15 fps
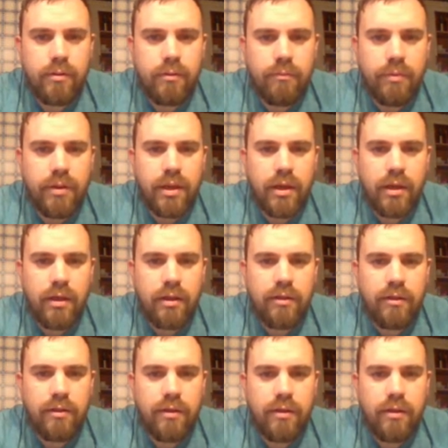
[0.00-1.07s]

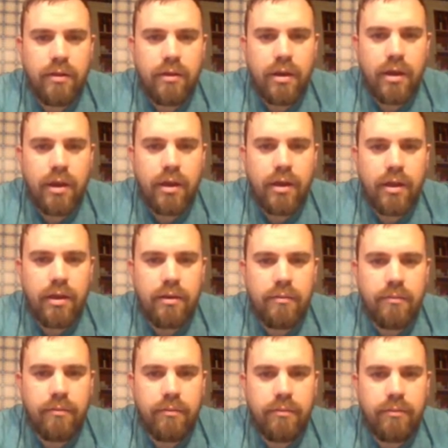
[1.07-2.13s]
Because I
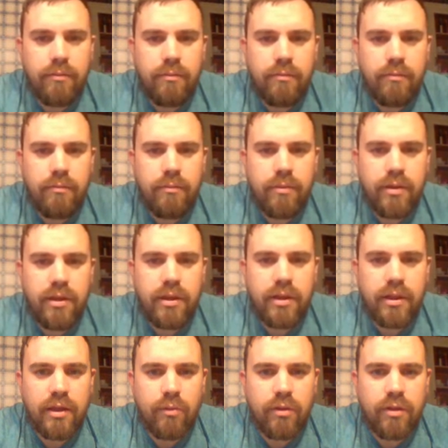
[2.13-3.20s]
am
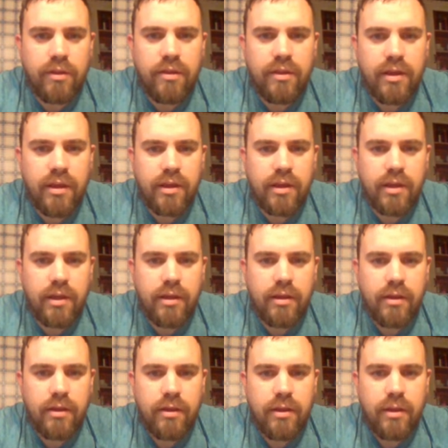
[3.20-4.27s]
dealing with C,
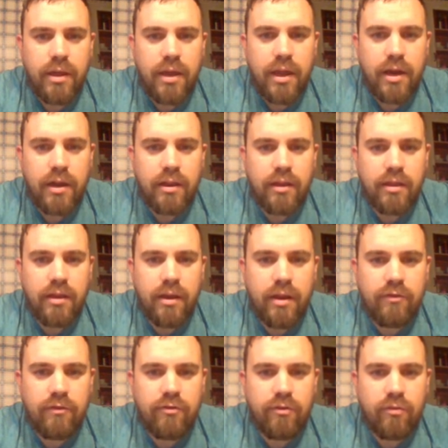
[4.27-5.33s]
and it's
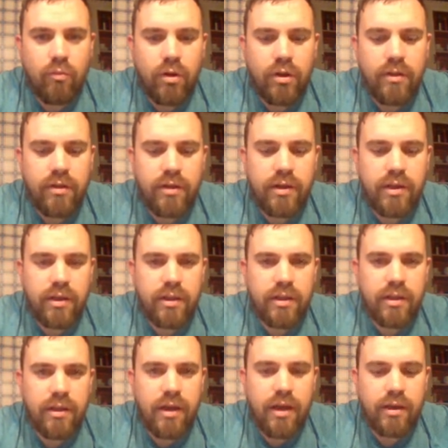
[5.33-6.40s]
not just one C, it's
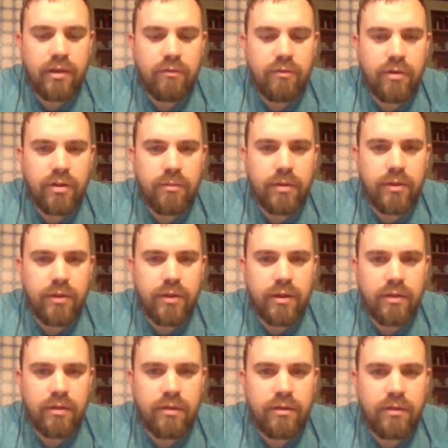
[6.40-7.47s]
not going to be
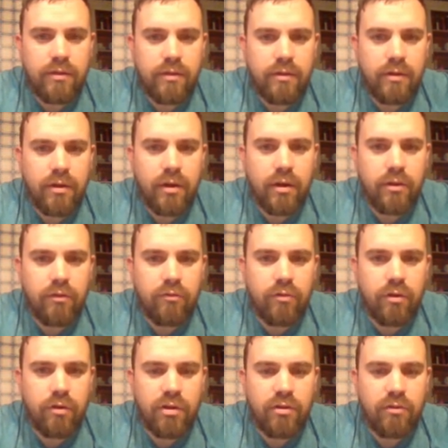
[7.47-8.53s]
this, contrary